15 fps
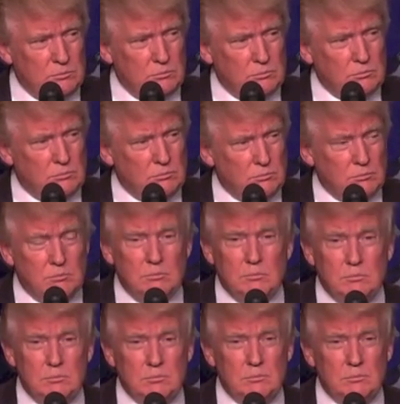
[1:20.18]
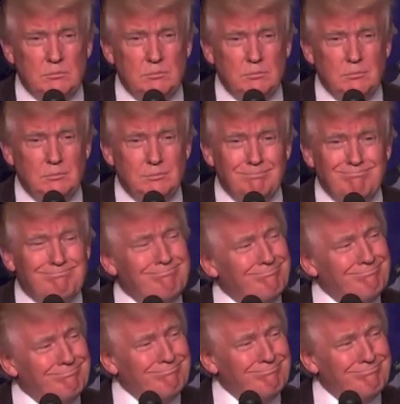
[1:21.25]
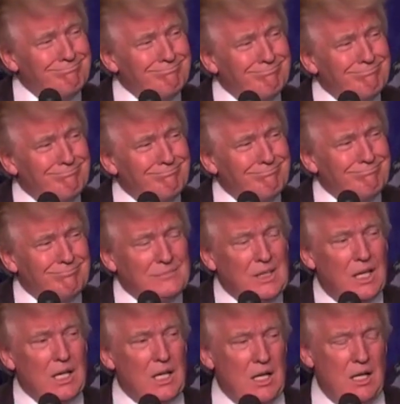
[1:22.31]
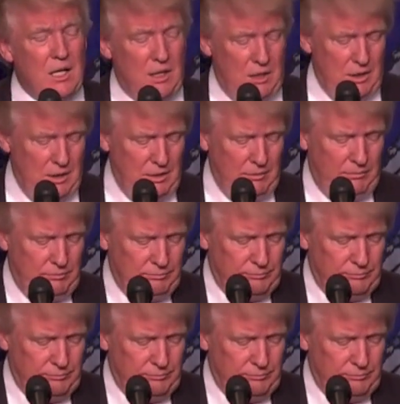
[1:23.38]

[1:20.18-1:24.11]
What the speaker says: No one is speaking in this clip.